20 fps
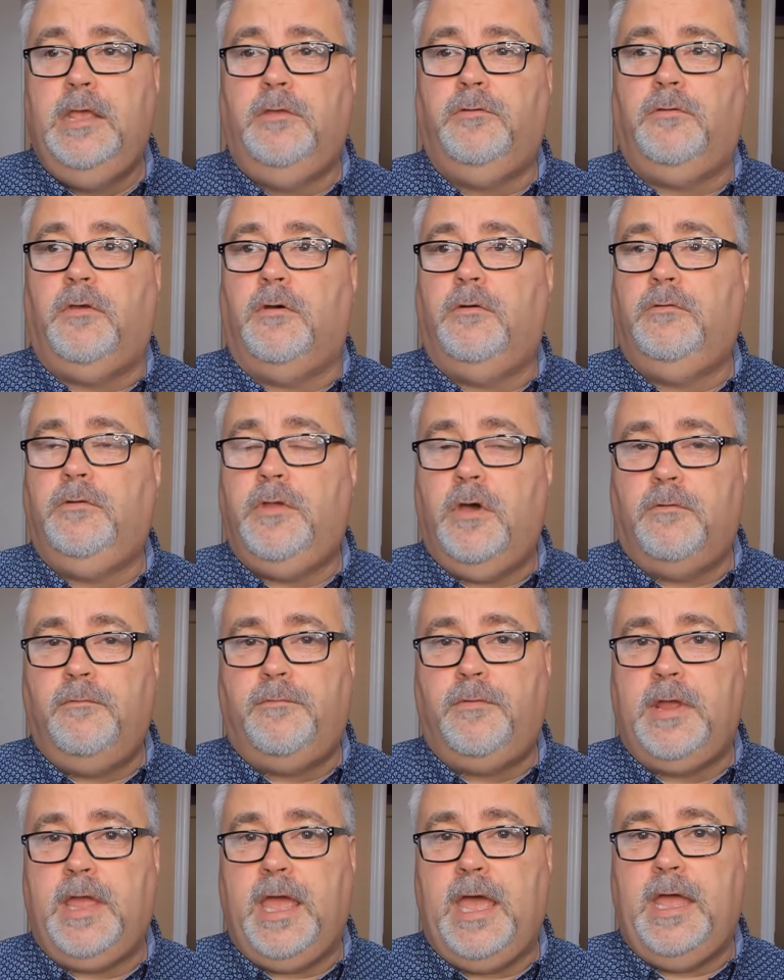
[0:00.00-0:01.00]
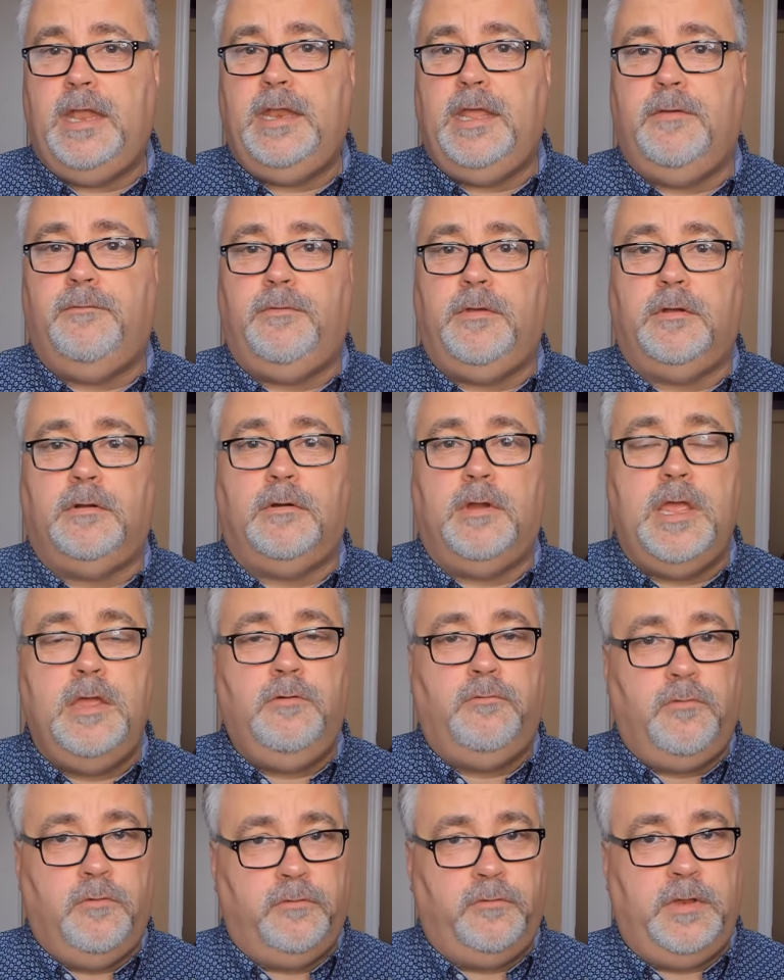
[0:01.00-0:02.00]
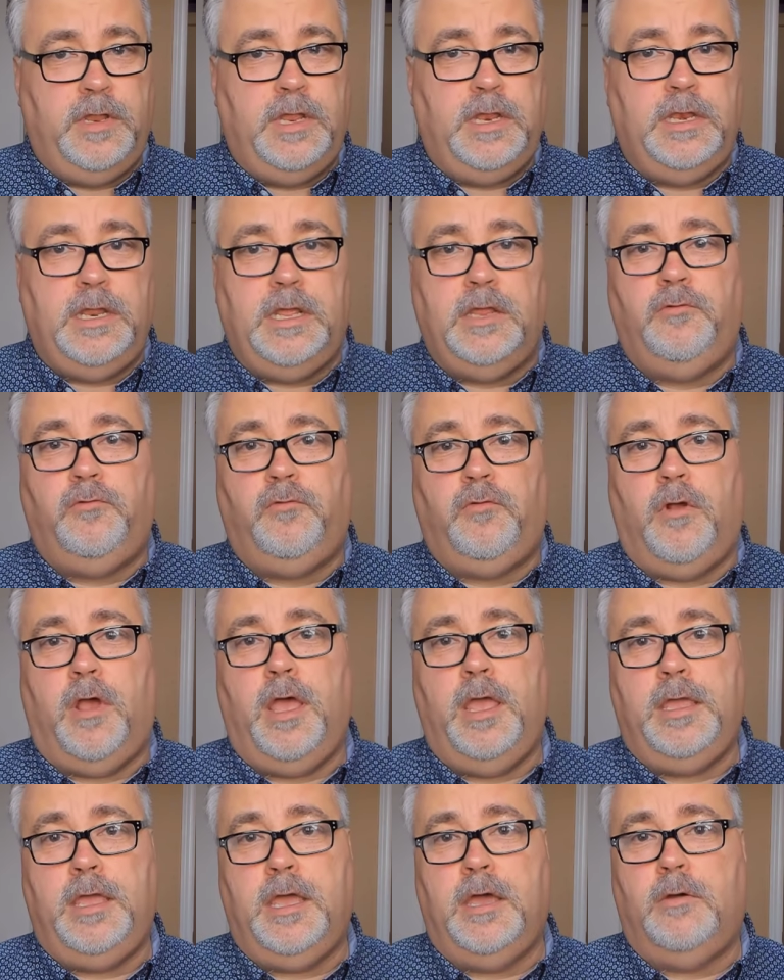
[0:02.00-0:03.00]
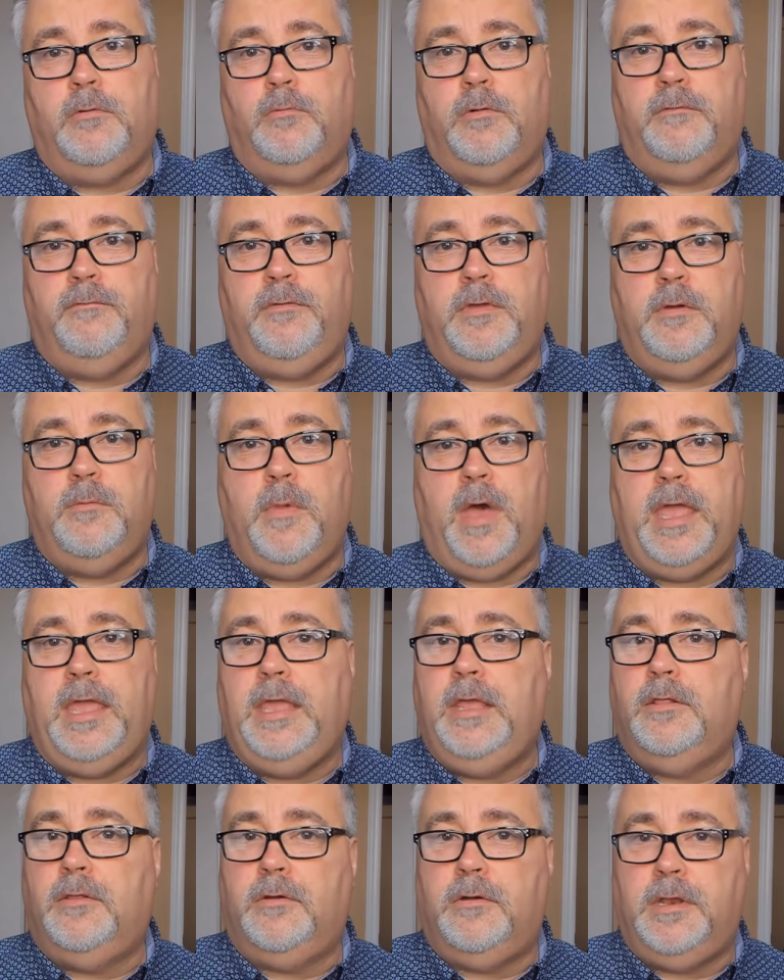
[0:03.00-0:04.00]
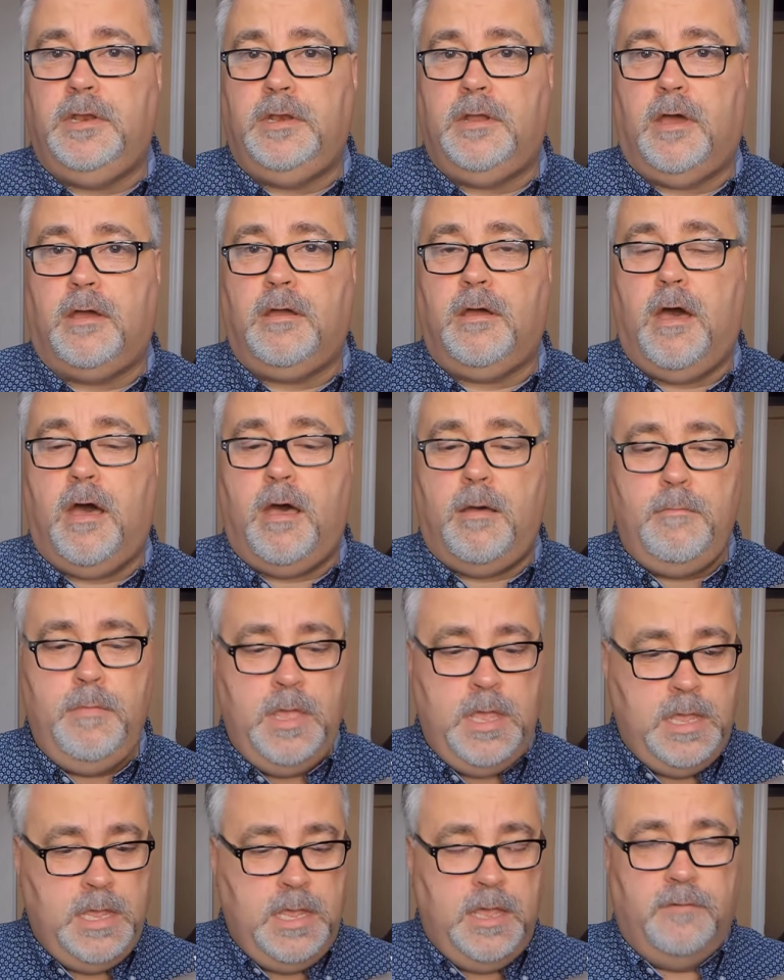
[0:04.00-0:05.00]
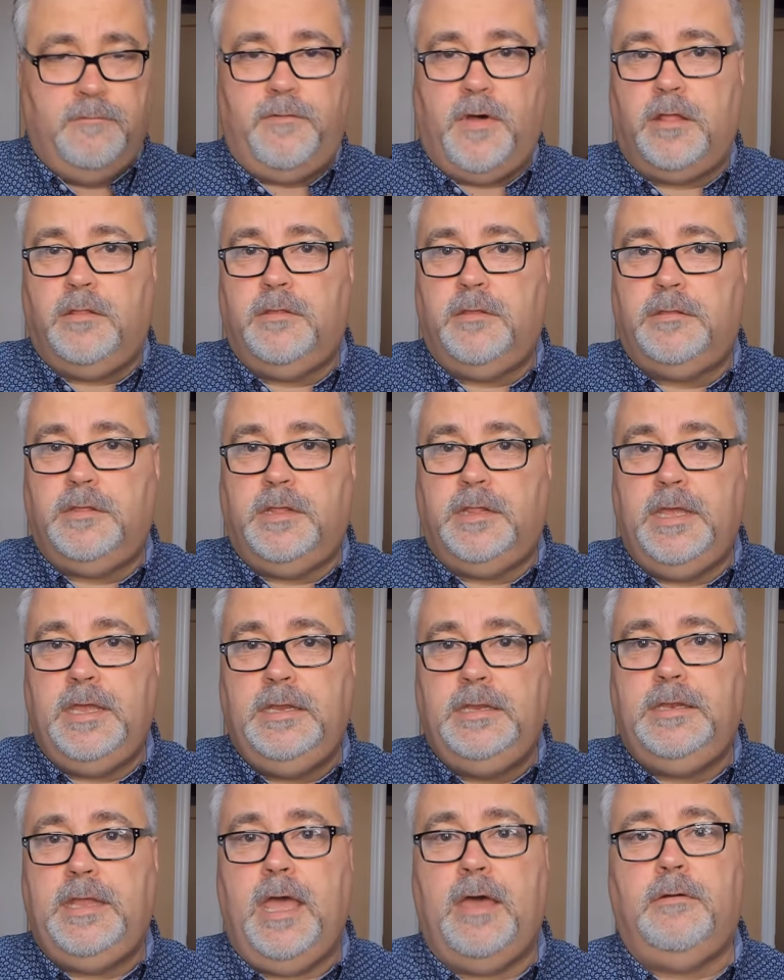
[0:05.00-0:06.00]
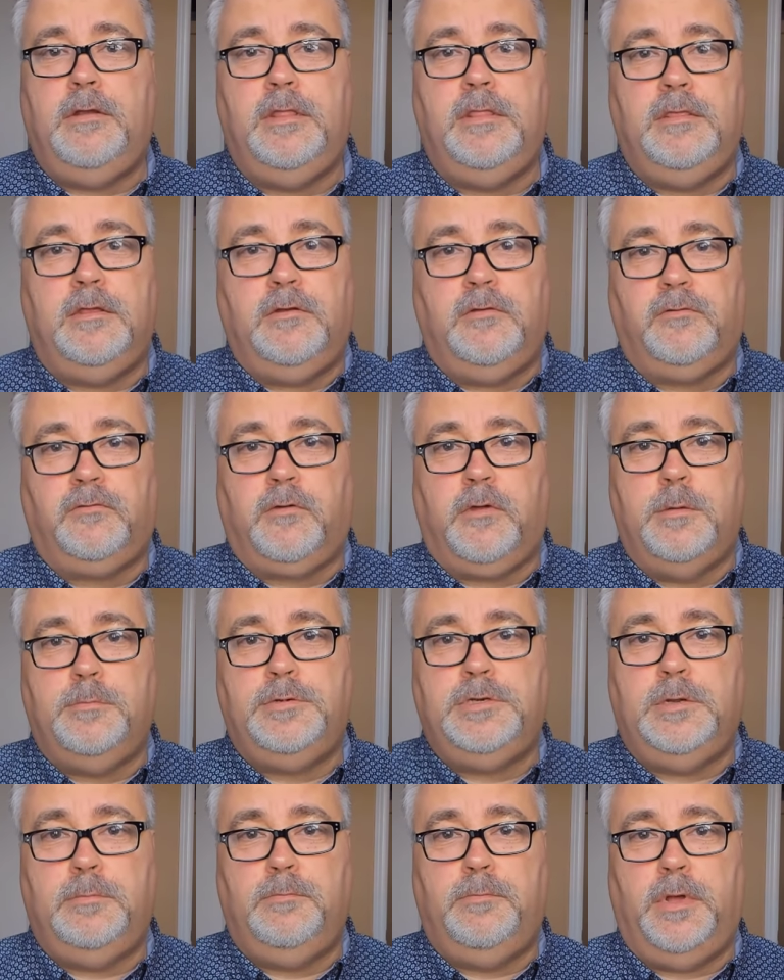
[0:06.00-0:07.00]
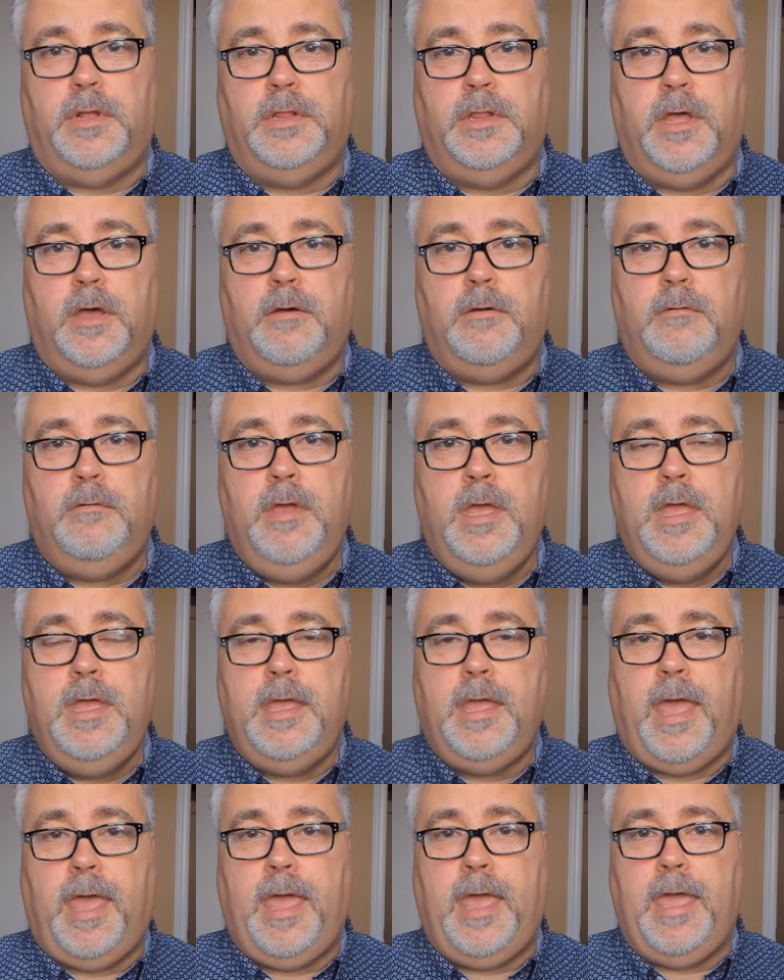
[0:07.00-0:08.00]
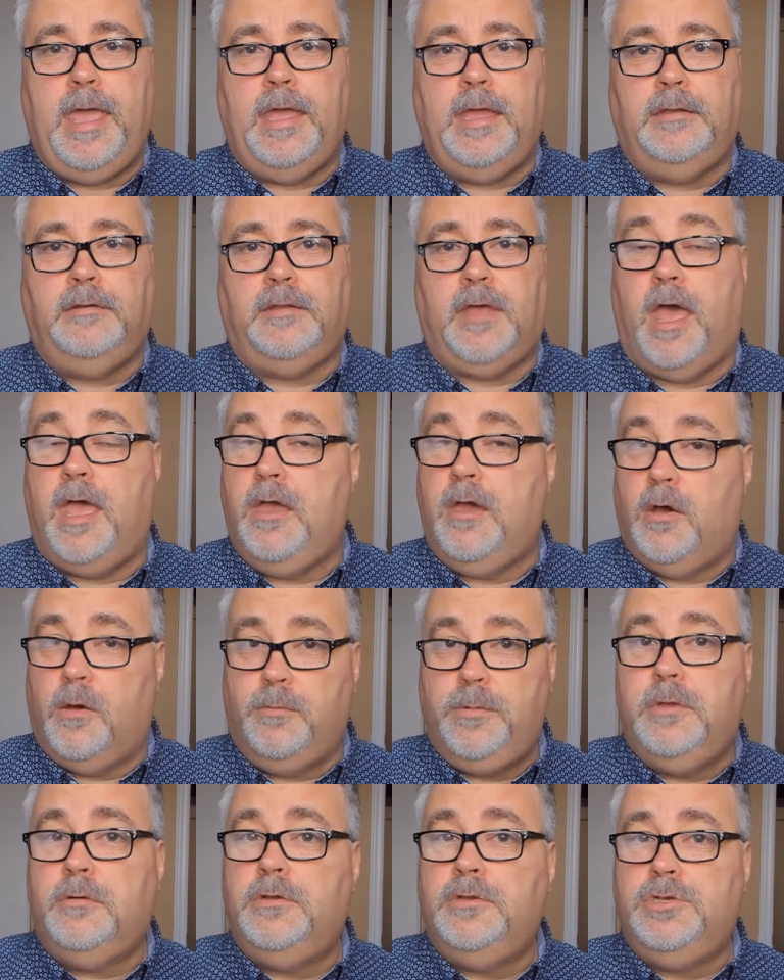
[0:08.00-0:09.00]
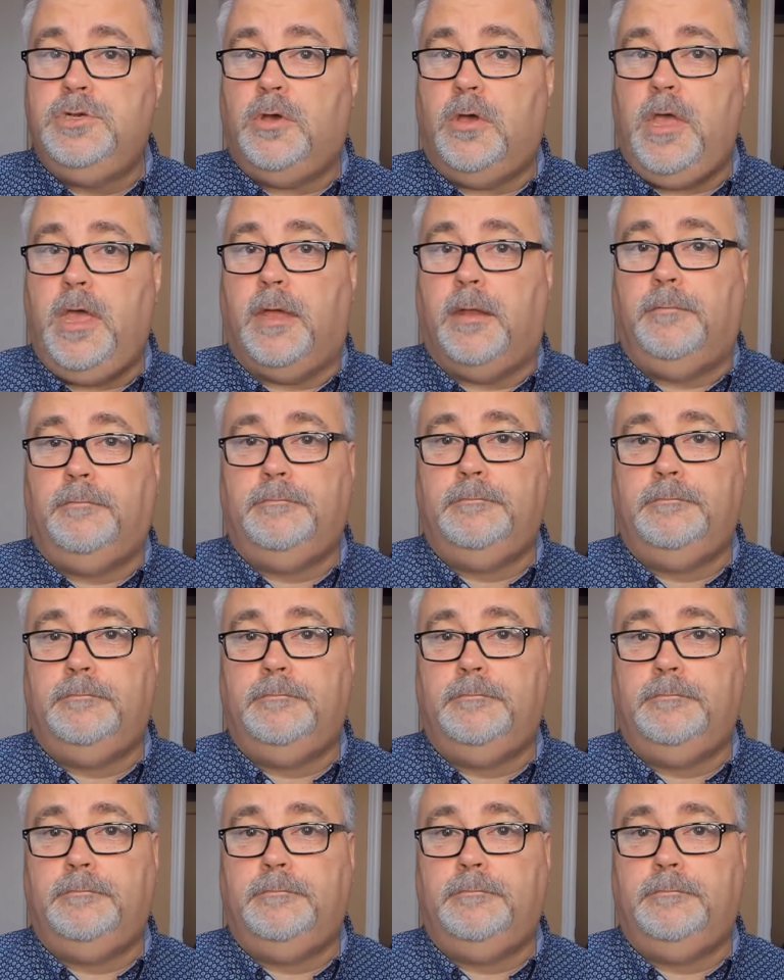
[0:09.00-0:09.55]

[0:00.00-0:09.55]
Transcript: So don't forget, if you're interested in trying out Review My E Learning dot com, follow the link down in the description below, and I hope you enjoy it.